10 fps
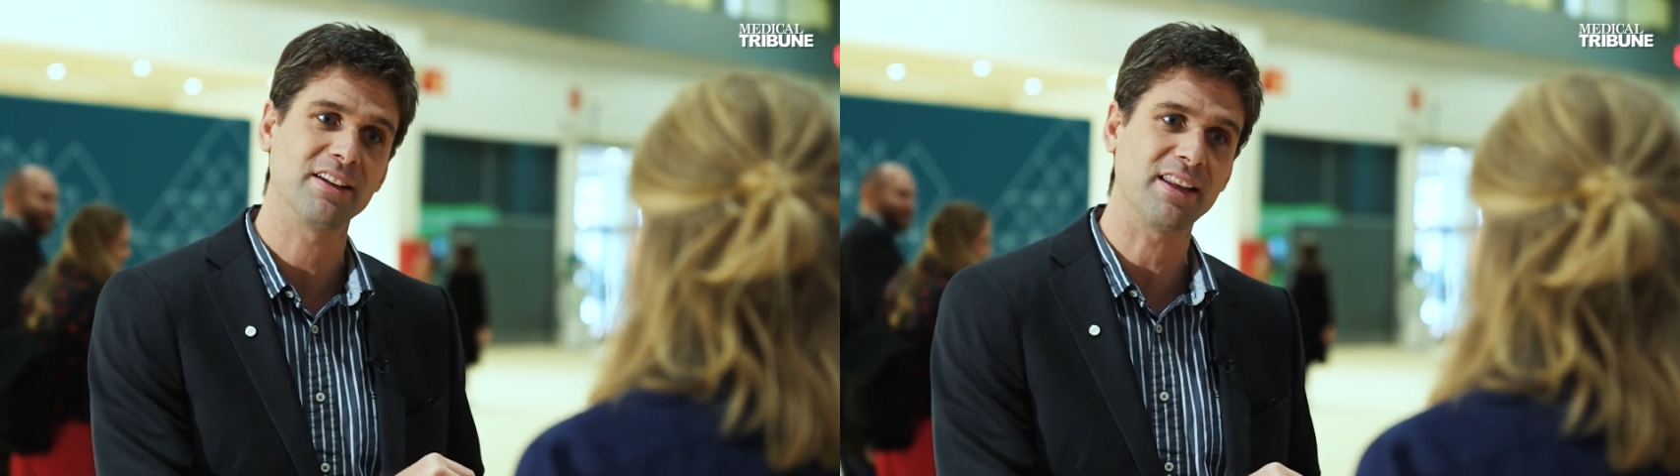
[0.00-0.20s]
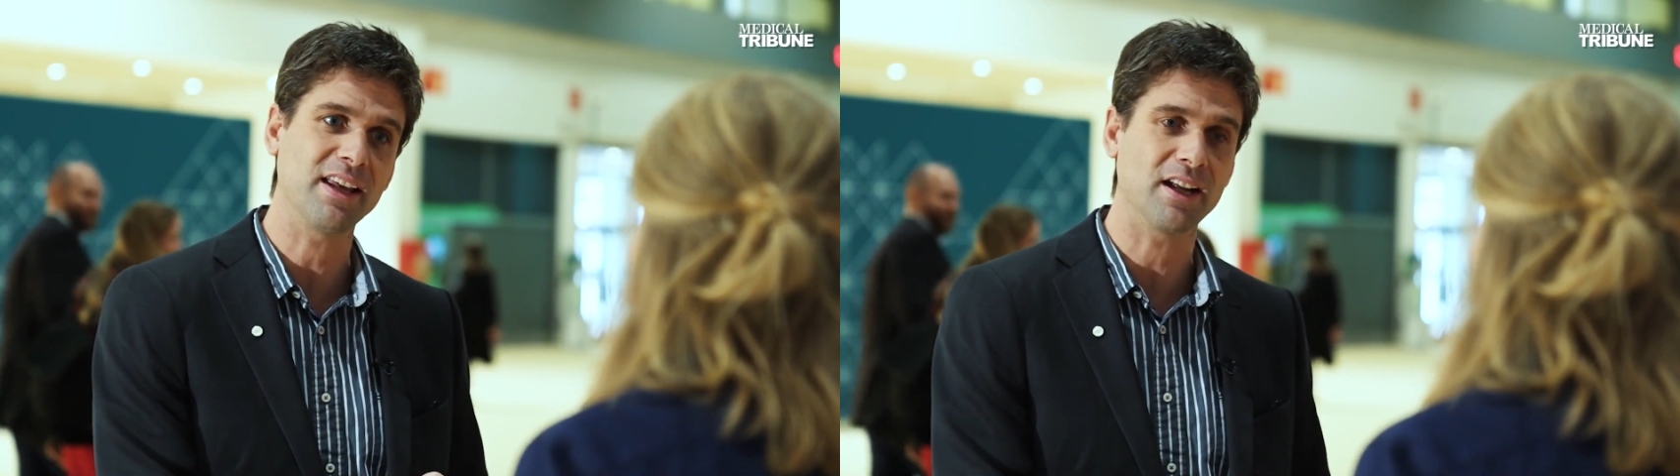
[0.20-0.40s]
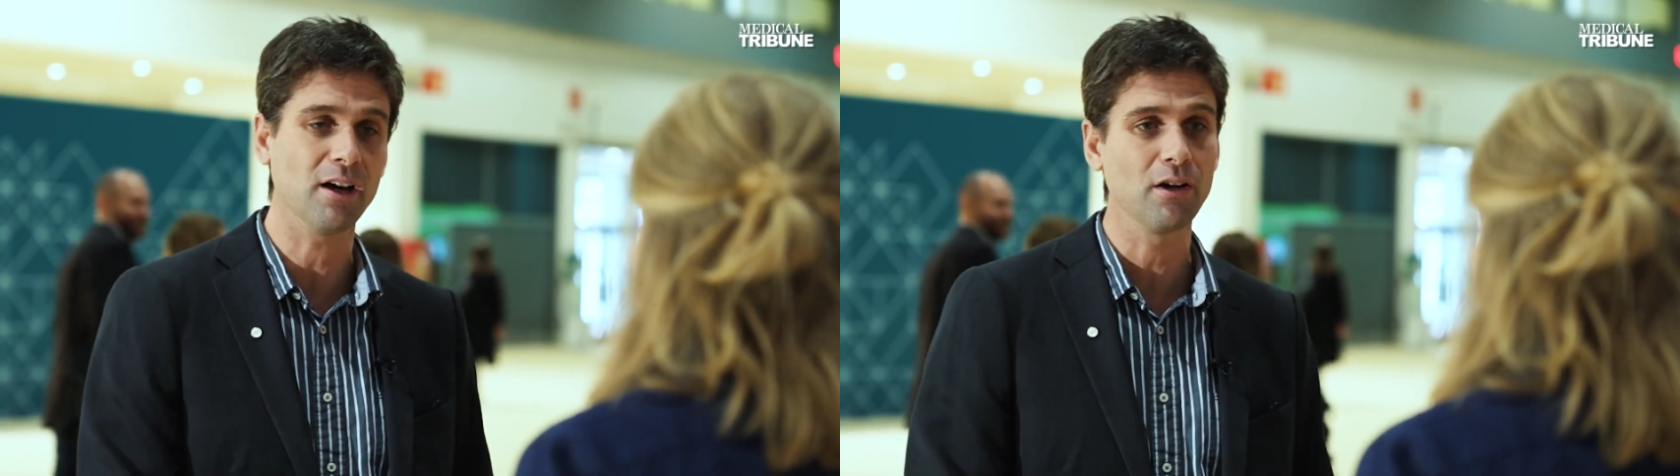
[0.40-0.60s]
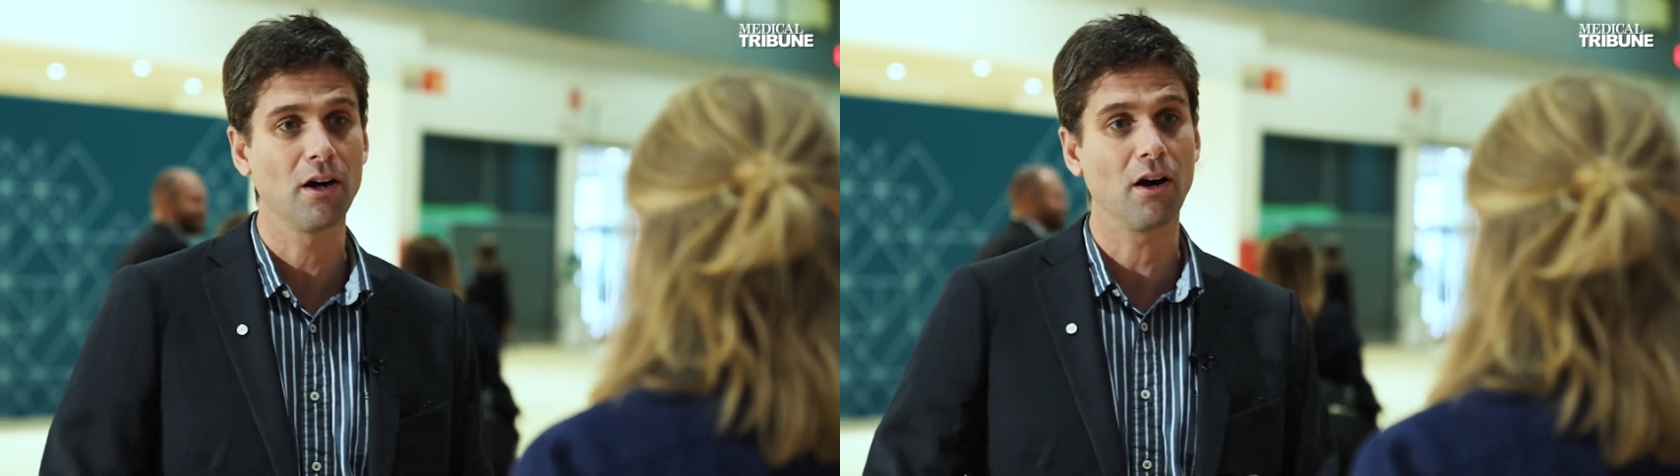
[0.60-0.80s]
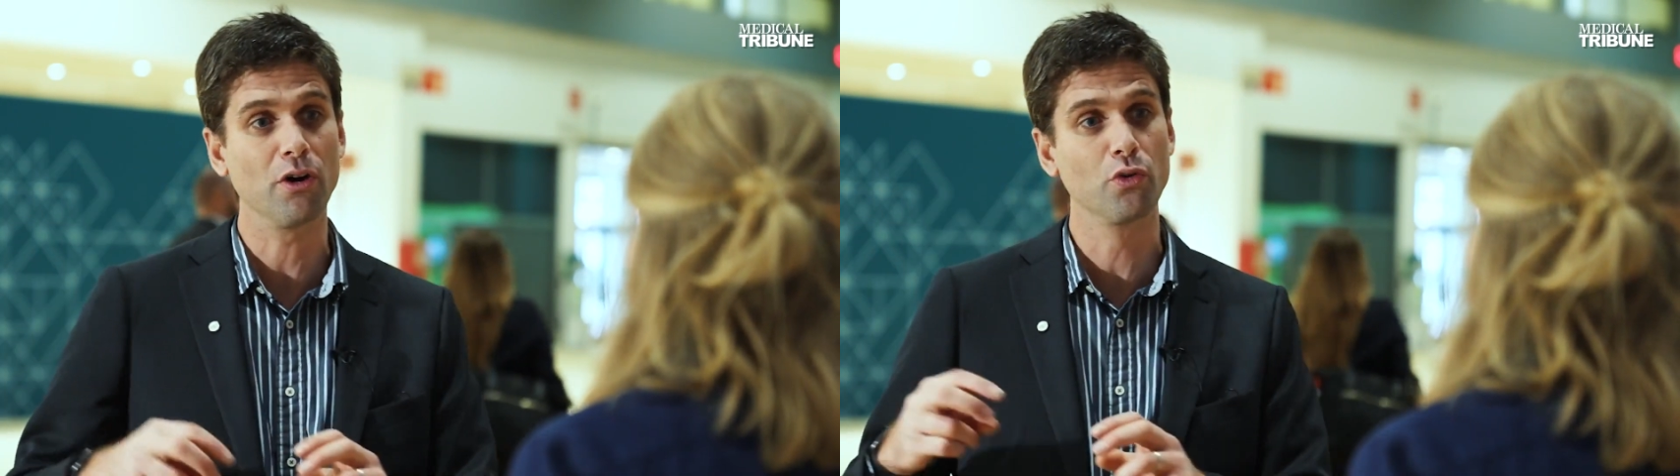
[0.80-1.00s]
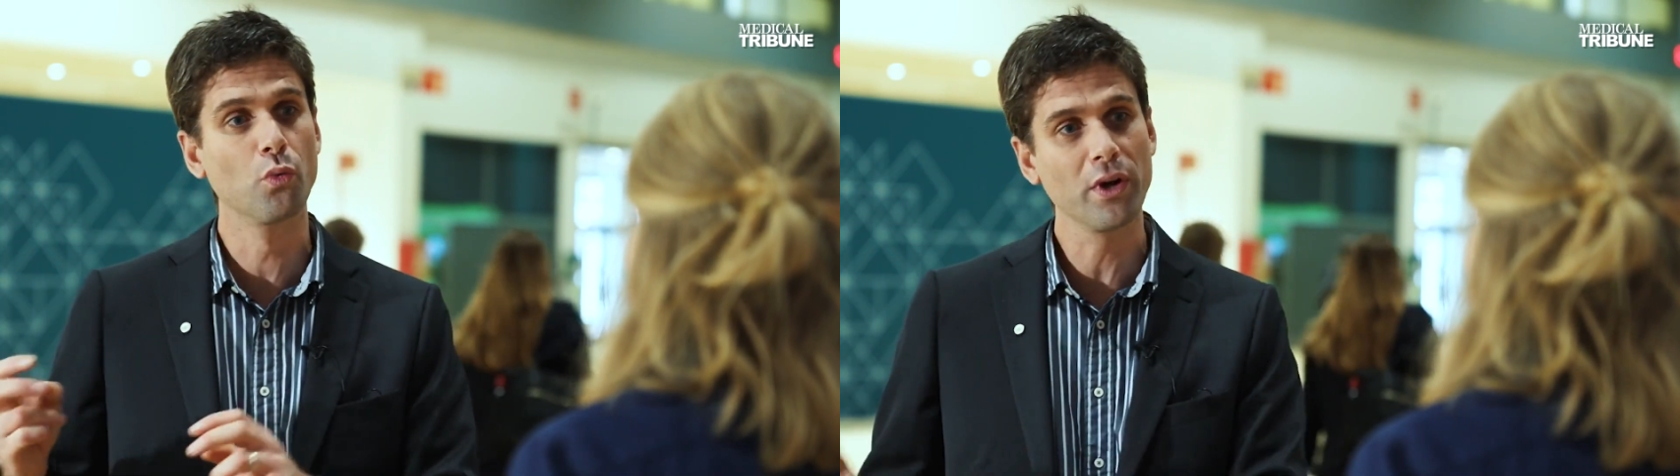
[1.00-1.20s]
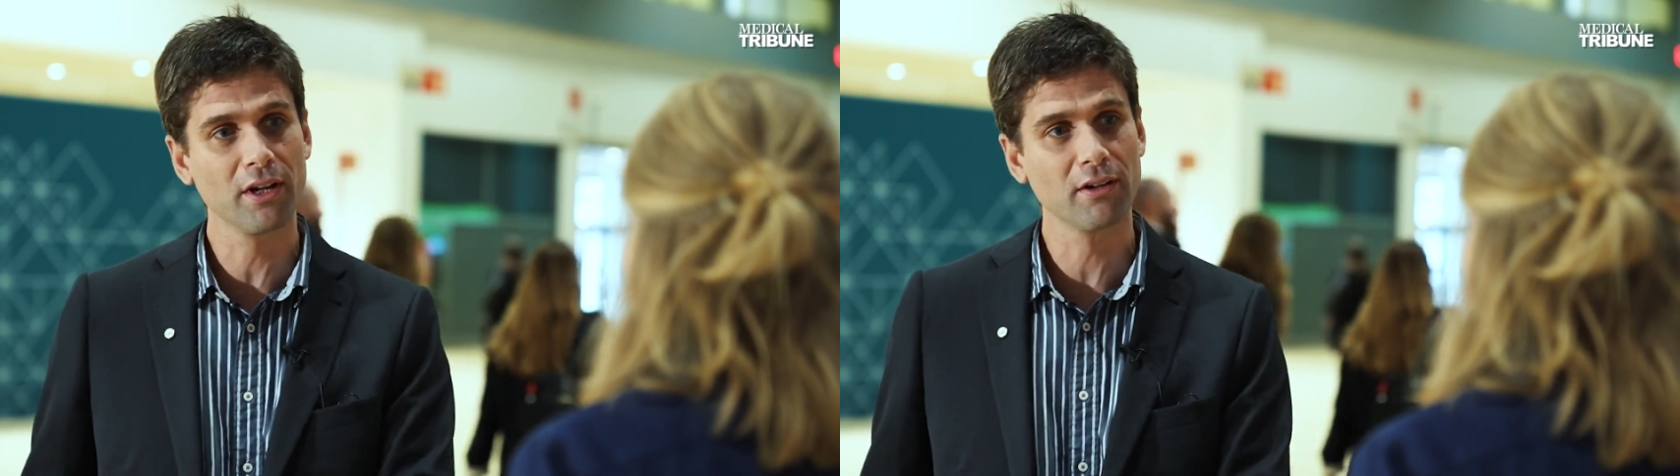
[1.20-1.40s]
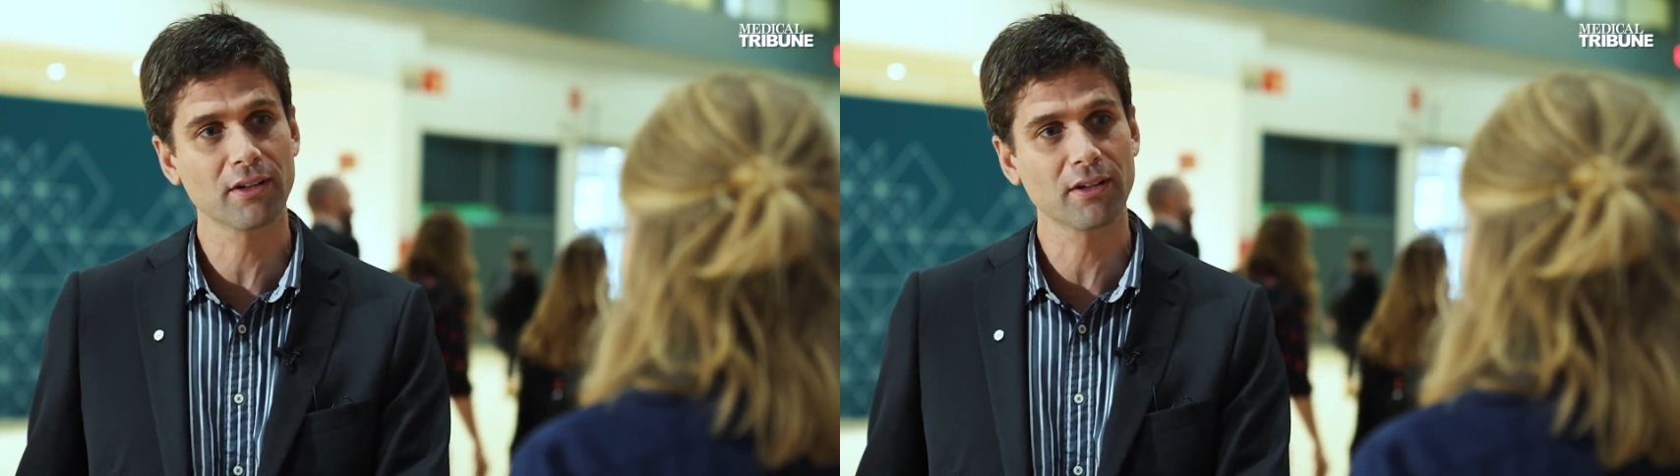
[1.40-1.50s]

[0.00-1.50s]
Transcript: data on real